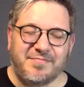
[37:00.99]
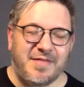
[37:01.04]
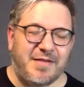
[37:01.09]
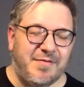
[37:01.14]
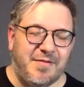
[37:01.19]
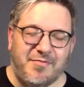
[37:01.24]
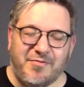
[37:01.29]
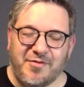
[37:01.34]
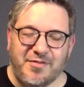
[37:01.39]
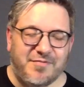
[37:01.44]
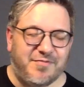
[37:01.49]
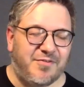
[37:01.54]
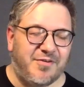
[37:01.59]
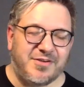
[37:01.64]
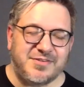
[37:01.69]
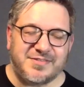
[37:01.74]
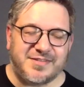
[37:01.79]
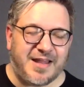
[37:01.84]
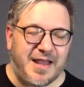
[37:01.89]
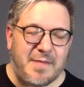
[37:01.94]
maybe for the
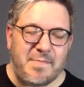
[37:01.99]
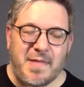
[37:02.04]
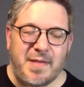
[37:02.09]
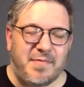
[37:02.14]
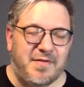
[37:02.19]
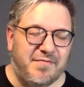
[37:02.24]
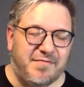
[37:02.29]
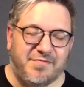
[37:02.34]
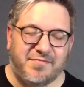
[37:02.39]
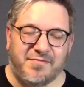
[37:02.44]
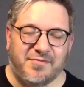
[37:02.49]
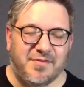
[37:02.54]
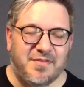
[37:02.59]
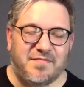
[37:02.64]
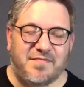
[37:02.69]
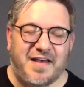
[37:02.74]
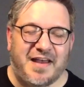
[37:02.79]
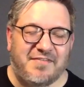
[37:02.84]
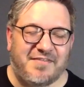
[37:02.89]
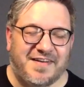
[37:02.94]
first time, maybe for the
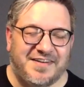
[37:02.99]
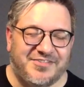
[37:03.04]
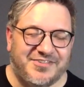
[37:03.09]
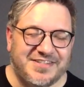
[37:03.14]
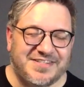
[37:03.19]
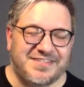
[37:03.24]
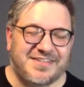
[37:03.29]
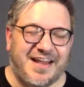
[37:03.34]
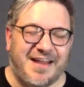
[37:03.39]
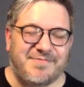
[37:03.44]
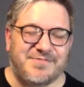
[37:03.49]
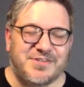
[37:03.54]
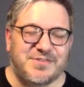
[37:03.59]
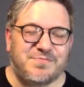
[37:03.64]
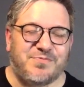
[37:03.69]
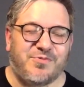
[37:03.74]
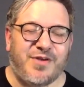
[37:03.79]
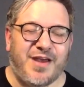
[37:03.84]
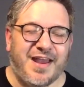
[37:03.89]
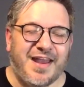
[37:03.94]
500th time,
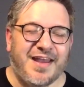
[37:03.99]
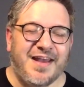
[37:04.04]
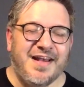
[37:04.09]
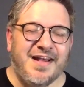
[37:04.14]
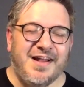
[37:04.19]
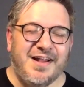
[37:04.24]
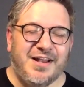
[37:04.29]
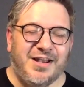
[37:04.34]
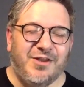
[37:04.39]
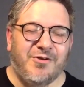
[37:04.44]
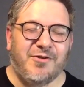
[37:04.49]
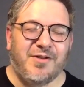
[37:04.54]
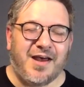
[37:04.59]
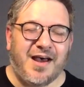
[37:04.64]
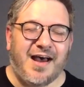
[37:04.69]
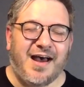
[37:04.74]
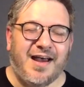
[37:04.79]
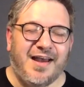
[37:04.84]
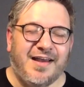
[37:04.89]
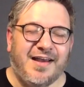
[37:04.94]
just pray. Lord,
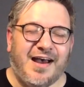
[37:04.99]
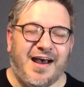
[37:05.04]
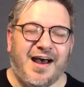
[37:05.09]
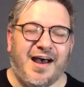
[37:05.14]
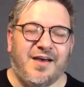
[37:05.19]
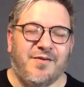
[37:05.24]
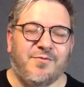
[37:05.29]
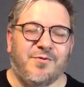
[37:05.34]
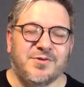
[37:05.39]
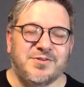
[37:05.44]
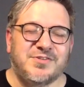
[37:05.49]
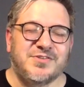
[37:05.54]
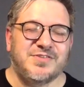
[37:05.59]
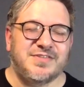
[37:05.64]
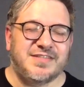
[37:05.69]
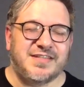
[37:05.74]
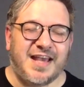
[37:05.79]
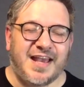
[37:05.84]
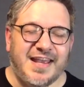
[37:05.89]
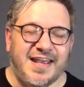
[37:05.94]
I want to
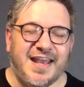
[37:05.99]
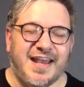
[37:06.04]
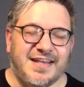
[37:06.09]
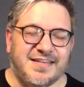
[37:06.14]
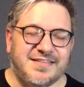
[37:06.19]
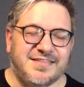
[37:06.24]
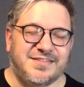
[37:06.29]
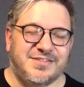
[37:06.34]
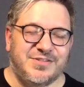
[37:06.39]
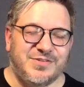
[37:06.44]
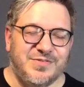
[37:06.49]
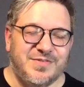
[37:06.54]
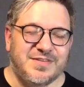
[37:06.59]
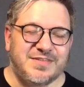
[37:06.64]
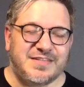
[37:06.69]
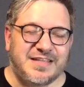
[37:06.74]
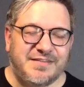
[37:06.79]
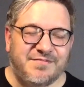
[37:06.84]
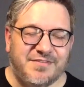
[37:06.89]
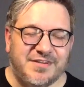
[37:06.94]
say yes to
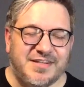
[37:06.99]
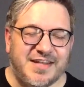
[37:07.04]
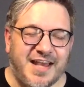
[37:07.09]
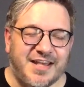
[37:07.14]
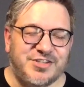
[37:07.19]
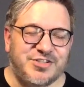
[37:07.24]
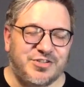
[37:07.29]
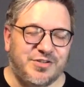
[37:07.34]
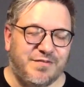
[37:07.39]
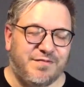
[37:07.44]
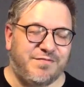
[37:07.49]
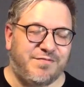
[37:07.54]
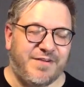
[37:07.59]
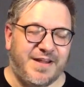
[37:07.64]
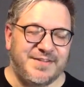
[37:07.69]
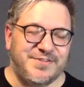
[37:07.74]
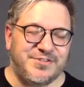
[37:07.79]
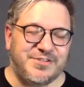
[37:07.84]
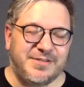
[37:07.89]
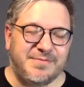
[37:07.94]
this invitation of
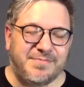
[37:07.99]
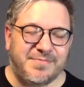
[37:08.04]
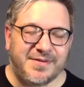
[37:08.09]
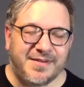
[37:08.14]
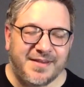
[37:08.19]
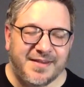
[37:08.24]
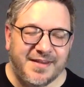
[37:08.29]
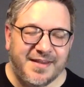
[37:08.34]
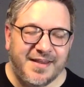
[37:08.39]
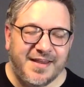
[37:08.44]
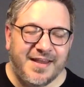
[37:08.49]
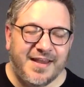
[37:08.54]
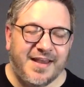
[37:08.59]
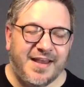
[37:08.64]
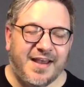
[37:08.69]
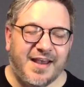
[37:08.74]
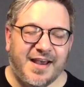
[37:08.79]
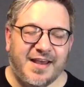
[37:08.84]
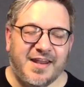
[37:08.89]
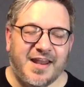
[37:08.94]
friendship.
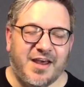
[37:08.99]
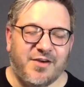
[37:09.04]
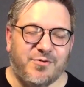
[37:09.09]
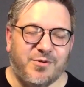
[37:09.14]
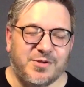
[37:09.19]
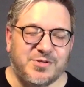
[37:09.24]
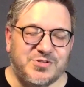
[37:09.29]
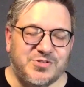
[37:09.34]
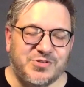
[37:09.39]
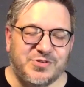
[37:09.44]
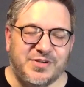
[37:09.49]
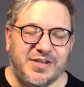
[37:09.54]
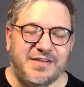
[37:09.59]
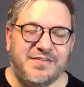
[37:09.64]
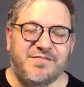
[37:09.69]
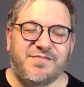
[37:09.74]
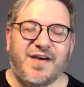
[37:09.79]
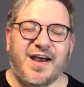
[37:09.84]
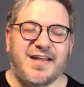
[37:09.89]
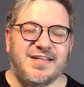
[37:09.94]
And I want to
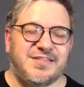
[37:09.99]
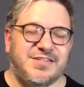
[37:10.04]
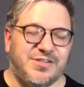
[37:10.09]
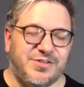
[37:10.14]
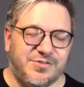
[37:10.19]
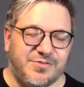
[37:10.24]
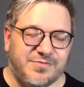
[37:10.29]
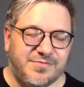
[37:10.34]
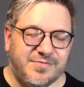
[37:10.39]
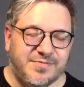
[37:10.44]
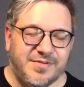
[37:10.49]
invite you.